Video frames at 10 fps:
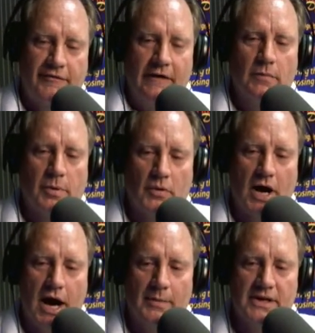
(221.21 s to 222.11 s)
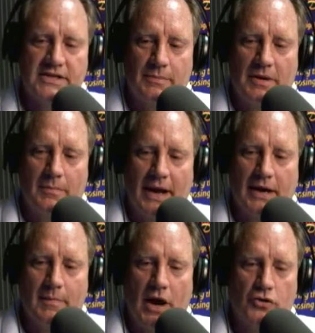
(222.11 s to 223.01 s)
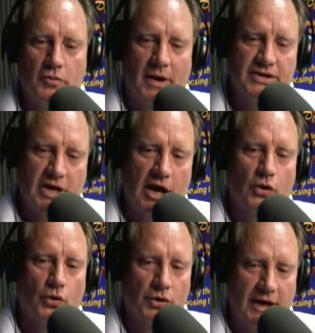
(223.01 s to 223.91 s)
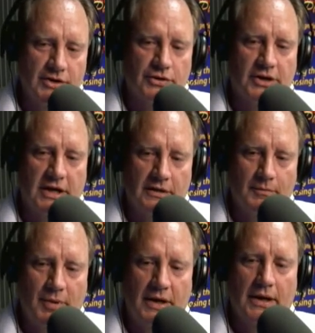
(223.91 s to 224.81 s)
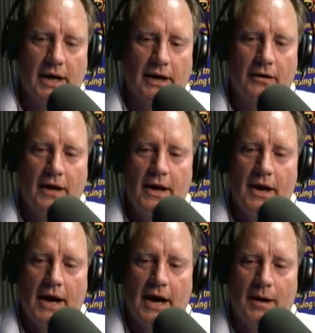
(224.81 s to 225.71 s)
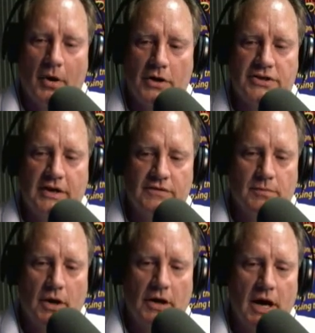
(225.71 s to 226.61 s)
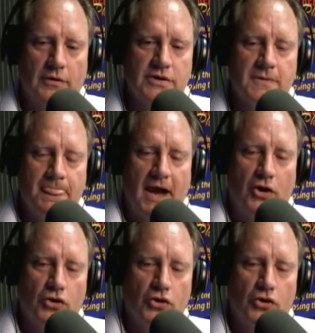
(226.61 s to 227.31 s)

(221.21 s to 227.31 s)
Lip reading: Favorable comments have been made about you by Scott Horton, Angela Keaton, Pete Eyre, Marc Stevens, among others.